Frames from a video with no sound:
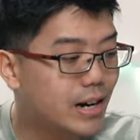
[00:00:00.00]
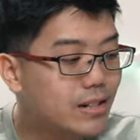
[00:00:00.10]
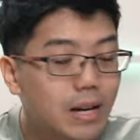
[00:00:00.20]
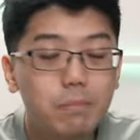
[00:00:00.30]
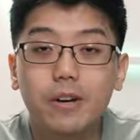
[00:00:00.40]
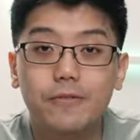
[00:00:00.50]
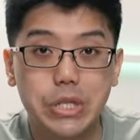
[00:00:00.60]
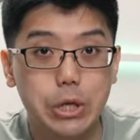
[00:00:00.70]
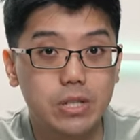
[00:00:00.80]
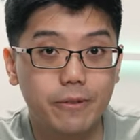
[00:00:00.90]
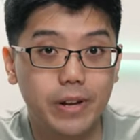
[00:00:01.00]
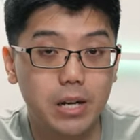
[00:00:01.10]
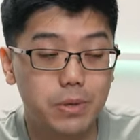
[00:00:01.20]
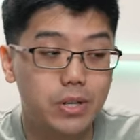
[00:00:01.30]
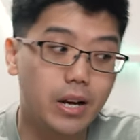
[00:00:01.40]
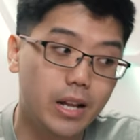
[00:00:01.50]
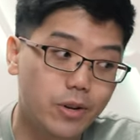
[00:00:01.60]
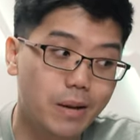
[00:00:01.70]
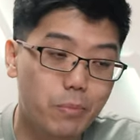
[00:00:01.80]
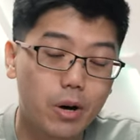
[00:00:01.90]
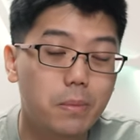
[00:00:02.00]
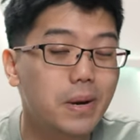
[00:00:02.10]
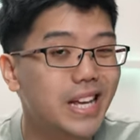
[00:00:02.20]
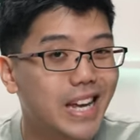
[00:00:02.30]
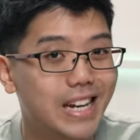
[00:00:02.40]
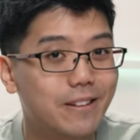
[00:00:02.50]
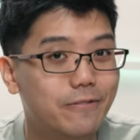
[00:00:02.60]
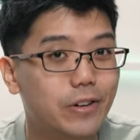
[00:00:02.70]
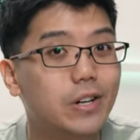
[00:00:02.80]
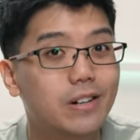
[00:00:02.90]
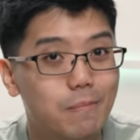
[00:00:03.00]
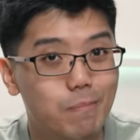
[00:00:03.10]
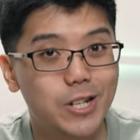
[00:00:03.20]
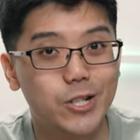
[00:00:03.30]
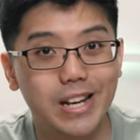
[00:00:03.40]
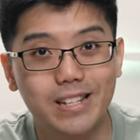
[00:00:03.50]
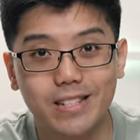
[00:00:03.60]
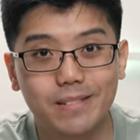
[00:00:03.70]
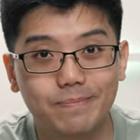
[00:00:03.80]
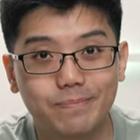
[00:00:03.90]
there are a number of skills available and you can probably get it for much less.